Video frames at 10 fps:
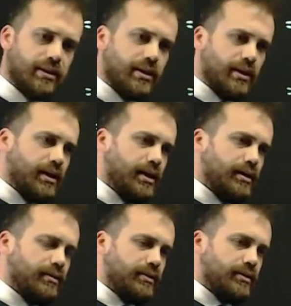
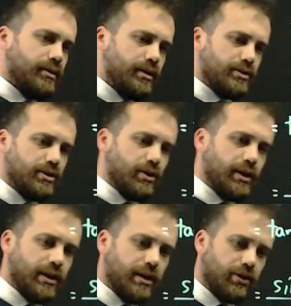So I
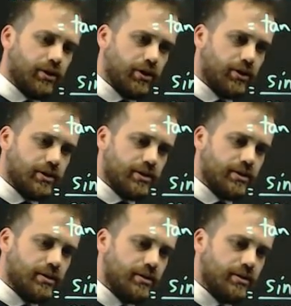get cos